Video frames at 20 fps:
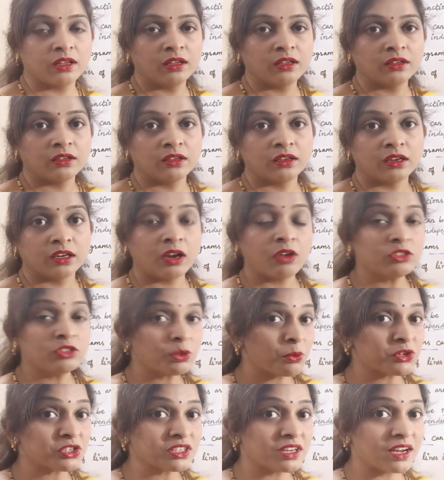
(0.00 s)
Now the question
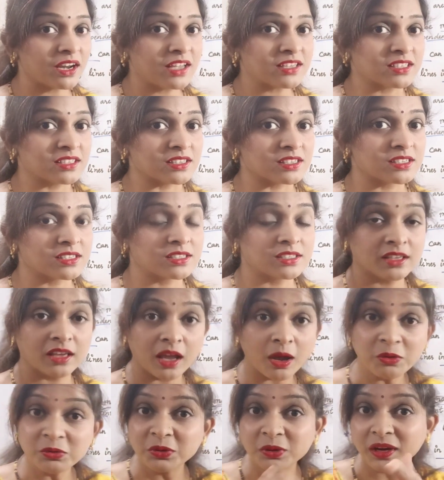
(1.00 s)
arises, how to
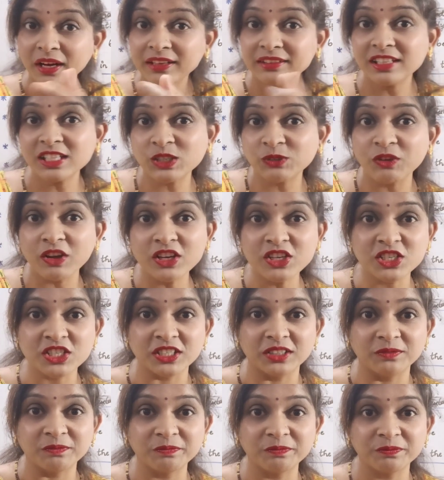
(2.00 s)
write this function?
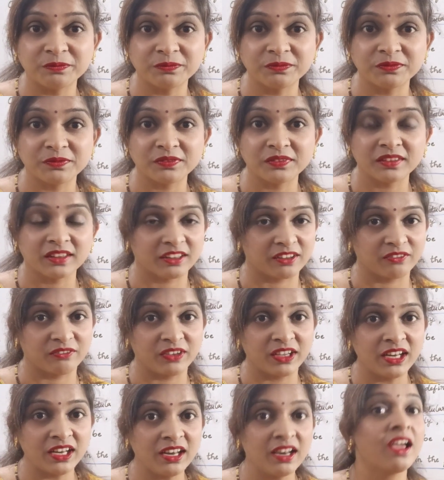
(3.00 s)
Well,
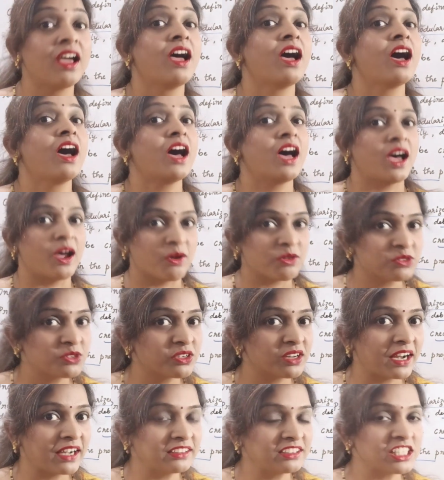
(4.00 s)
how to write
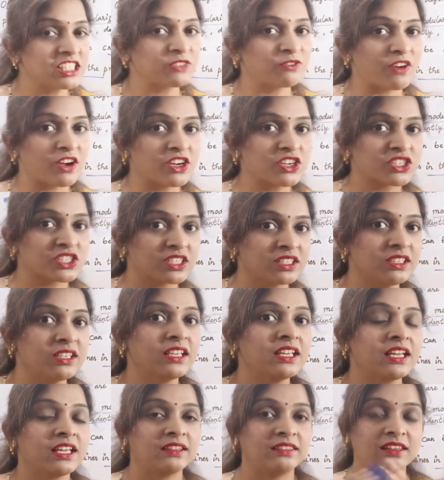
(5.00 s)
this function,
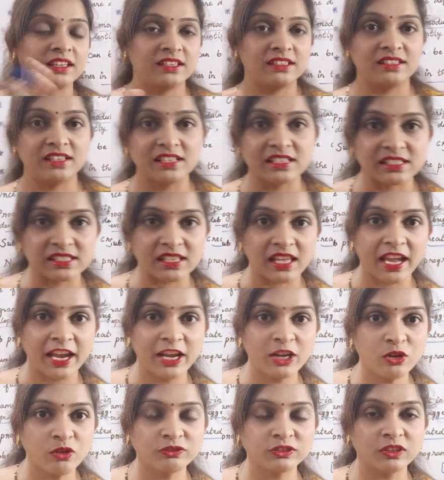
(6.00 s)
the design of
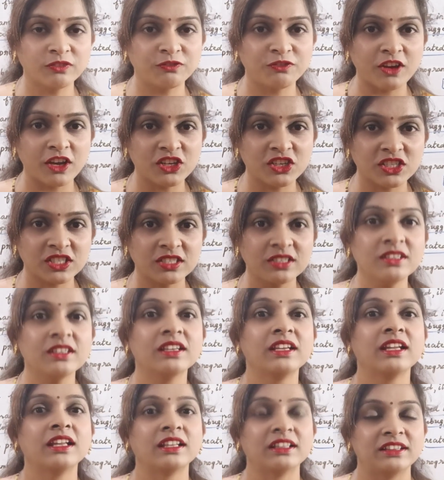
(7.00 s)
the function,
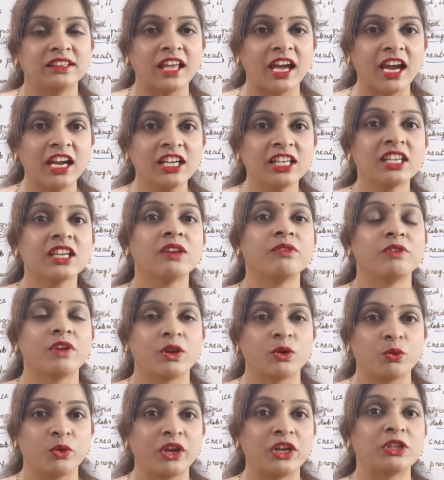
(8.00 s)
that we are
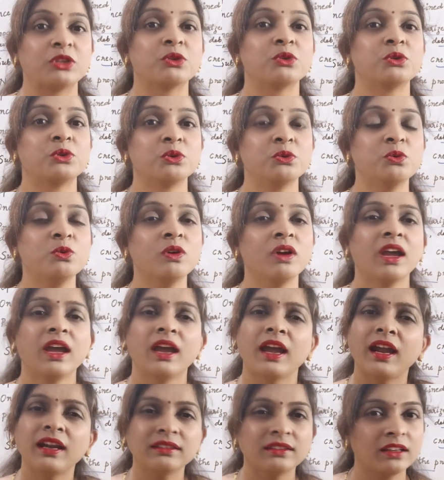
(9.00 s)
going to do. And there
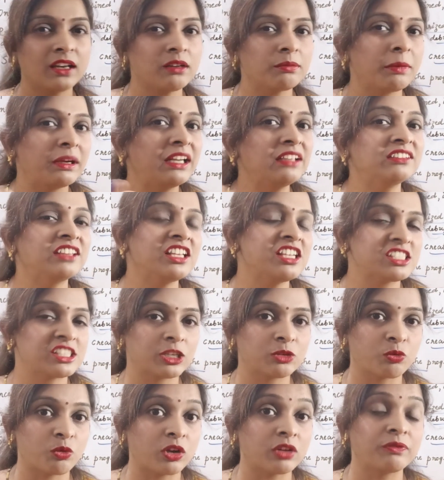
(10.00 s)
are many things that what
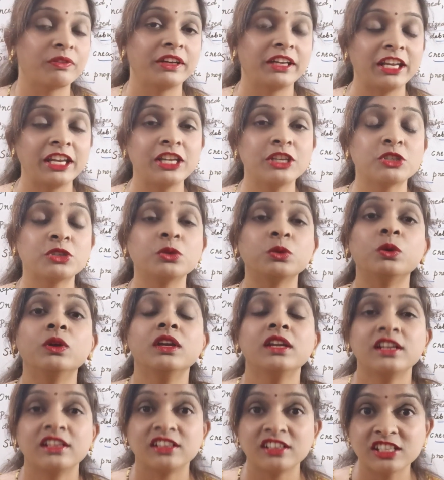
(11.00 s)
we need to
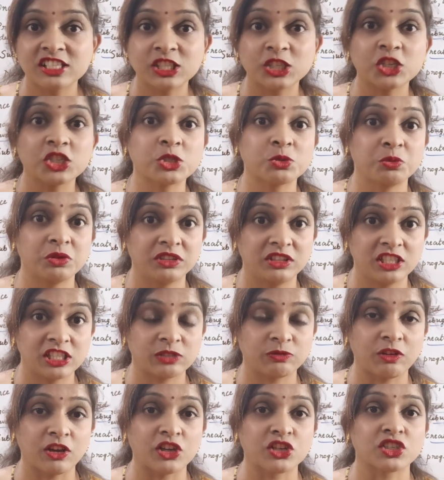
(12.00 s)
discuss with this
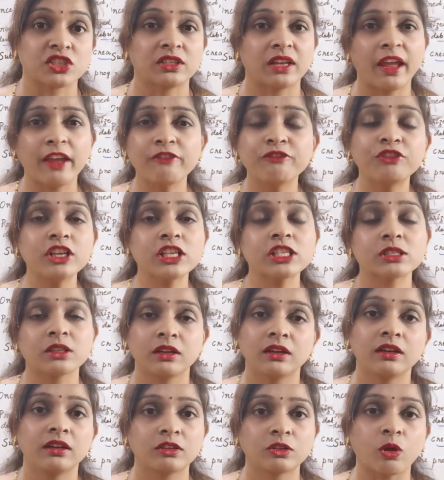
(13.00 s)
function. Every
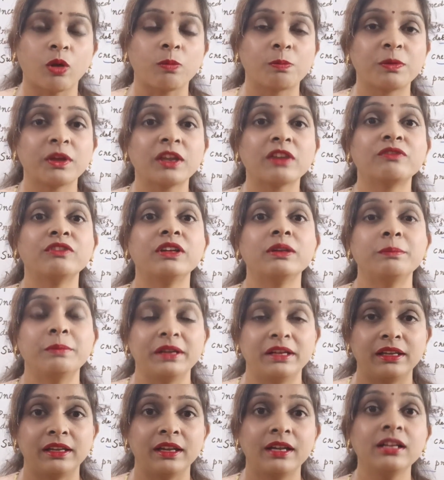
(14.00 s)
topic will be
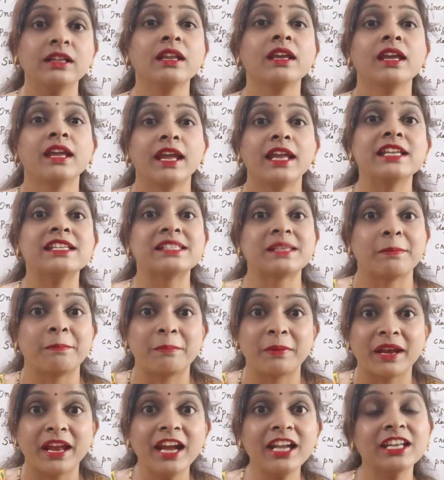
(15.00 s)
dealt in
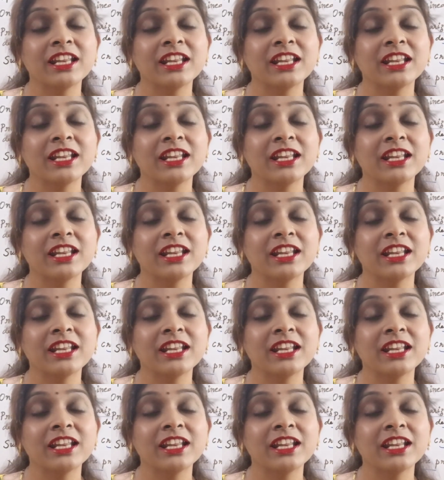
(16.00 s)
separate